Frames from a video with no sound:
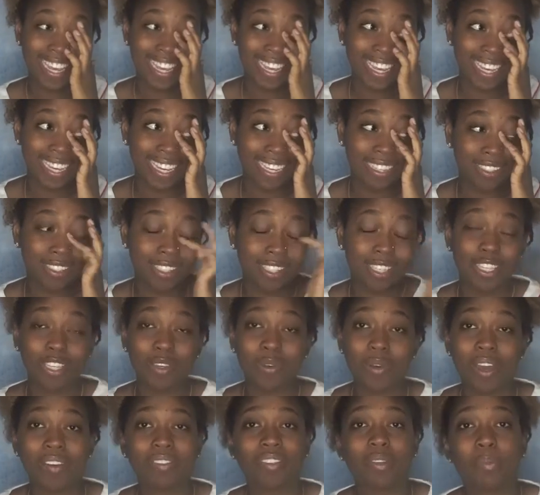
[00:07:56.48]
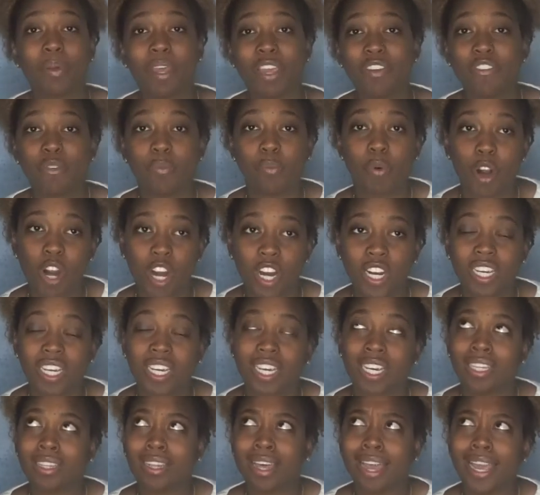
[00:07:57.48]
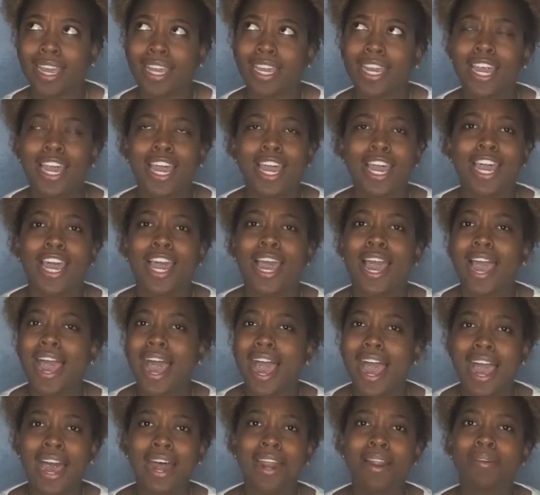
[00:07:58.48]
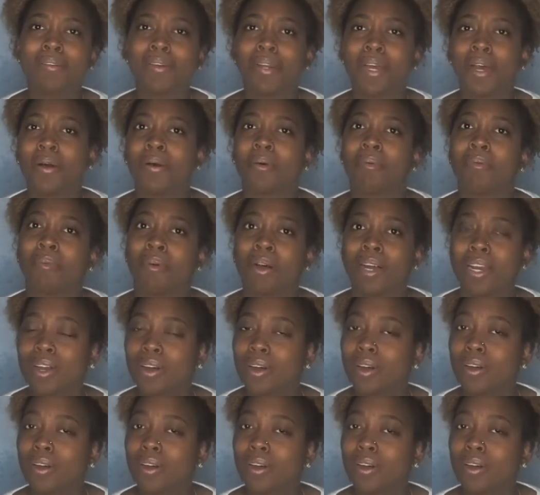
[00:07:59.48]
is you have to pay for parking. Like I don't know what